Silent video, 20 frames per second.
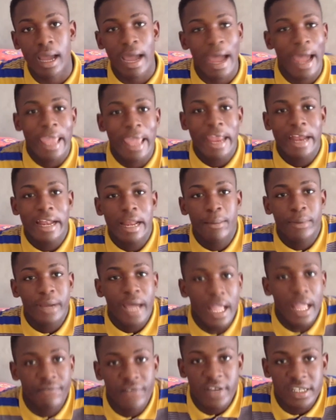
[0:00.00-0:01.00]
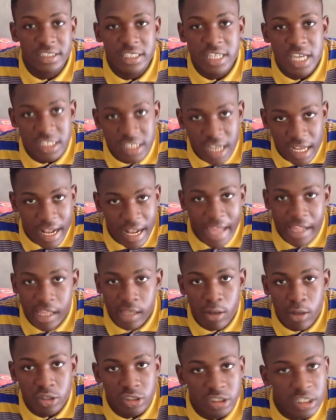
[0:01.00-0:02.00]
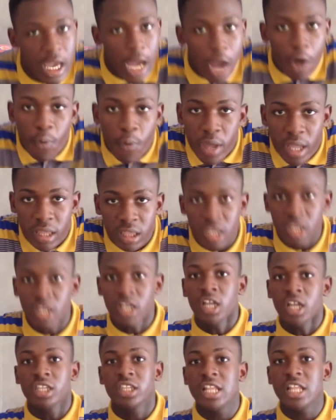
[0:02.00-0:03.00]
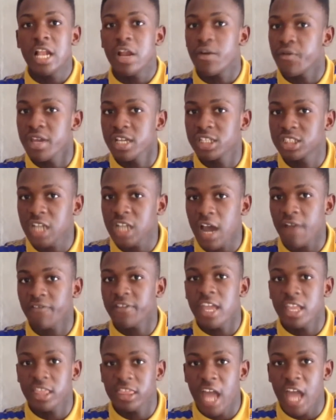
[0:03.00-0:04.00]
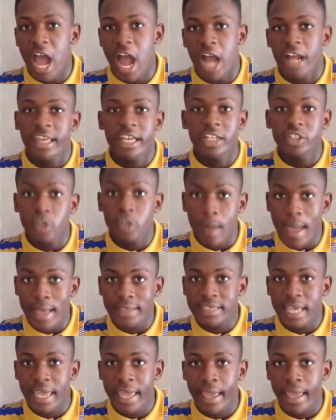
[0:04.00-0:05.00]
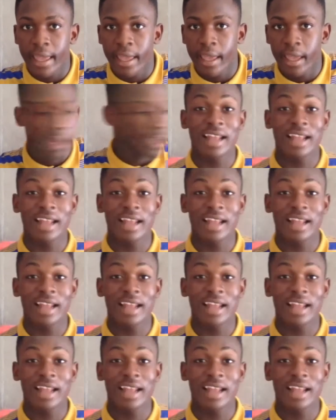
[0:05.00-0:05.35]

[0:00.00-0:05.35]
I hear them conversation. Like them just can't wait till they reach off then talk. You see what I say?